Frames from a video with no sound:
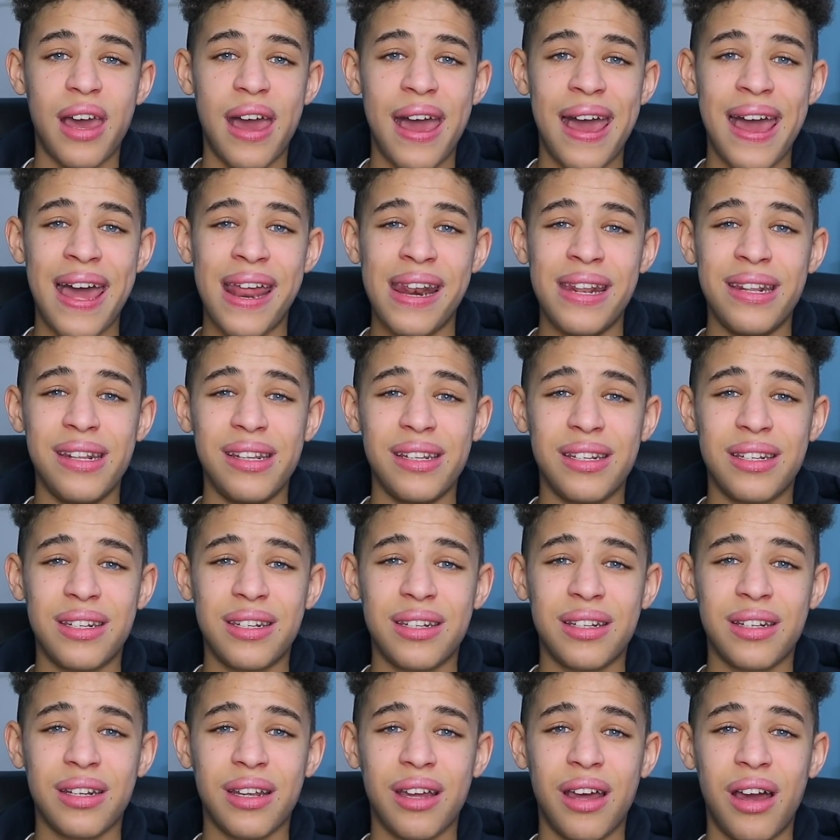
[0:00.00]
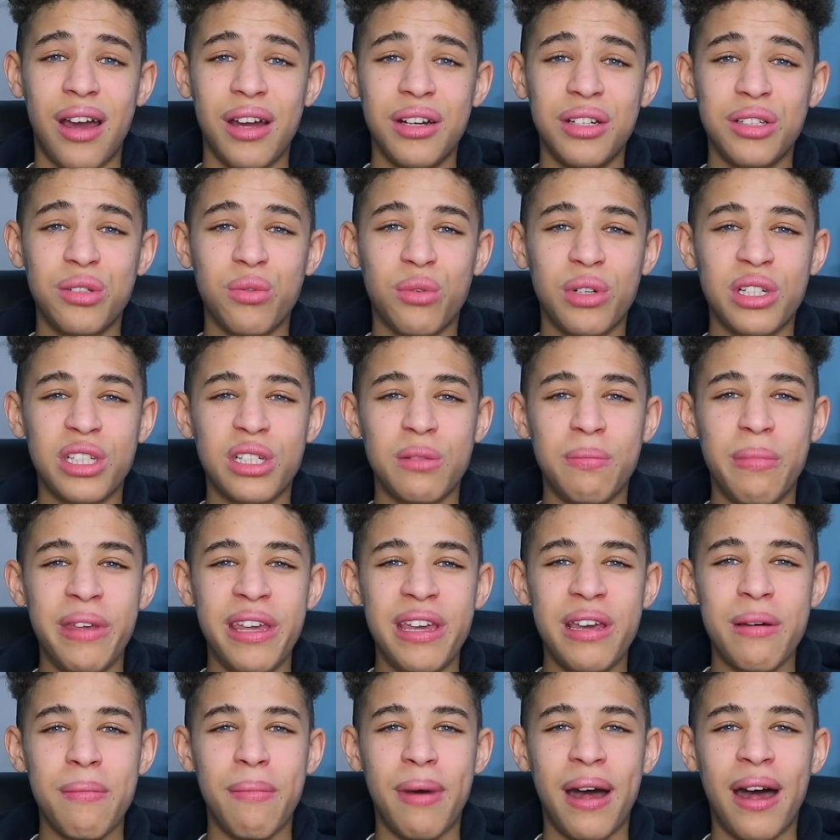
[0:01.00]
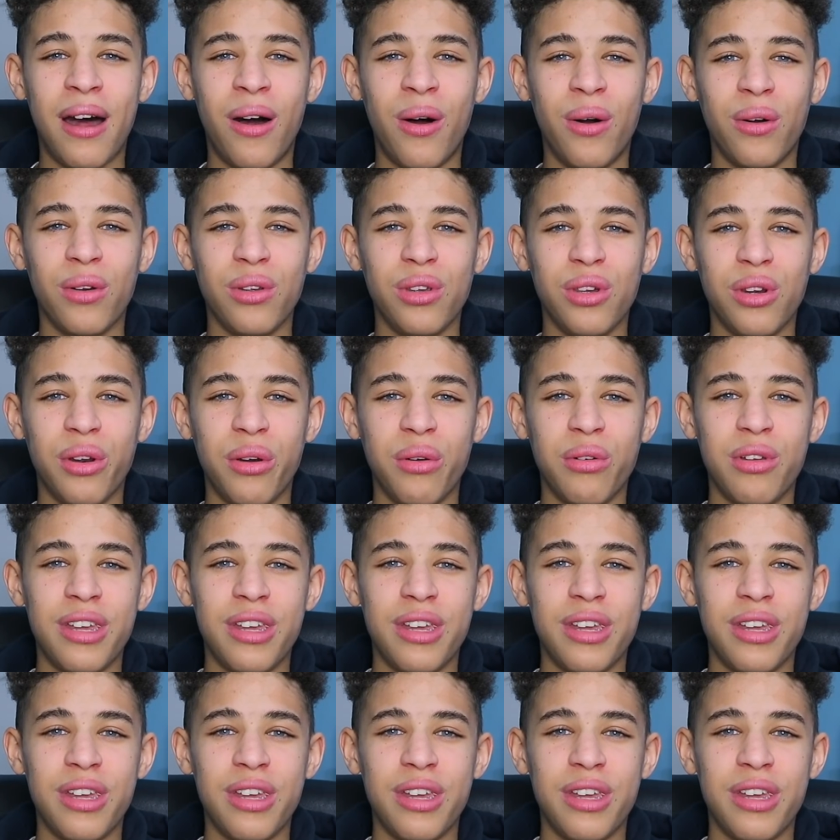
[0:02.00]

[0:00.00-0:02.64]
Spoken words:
and I just want to speak about,